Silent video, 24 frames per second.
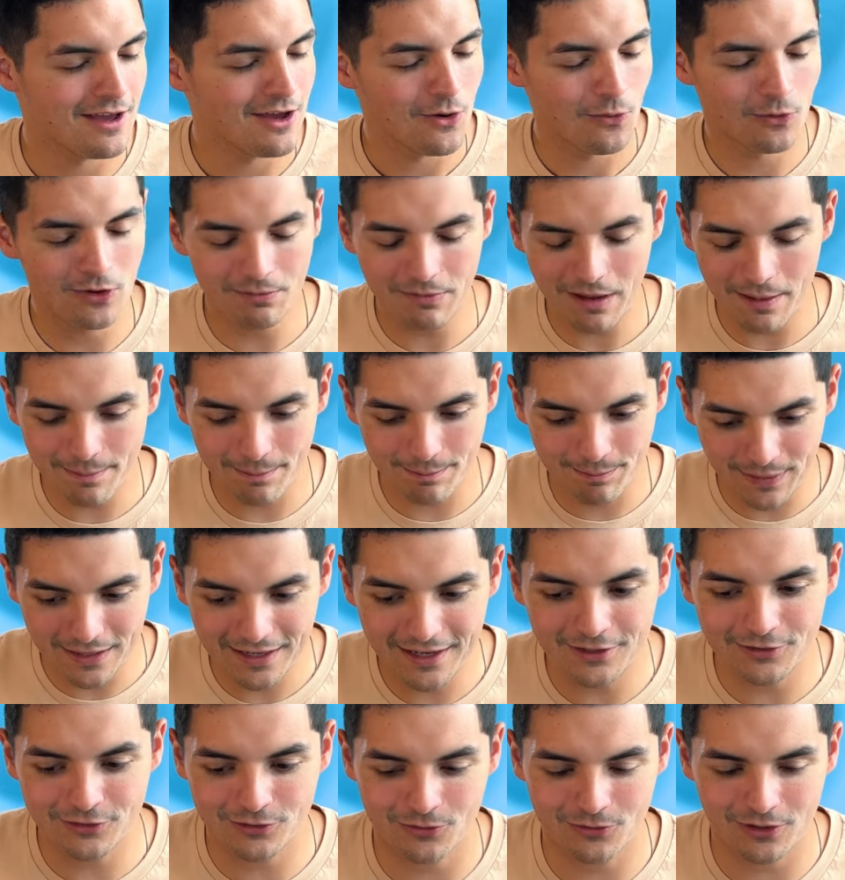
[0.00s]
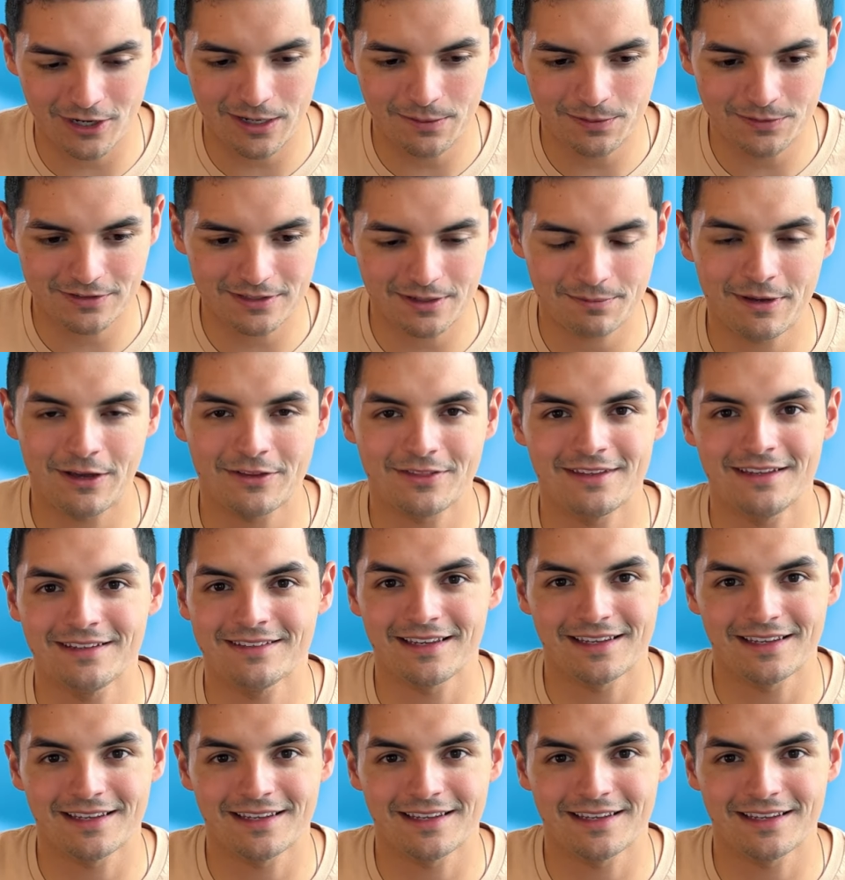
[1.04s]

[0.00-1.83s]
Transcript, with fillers: One of my biggest gripes about things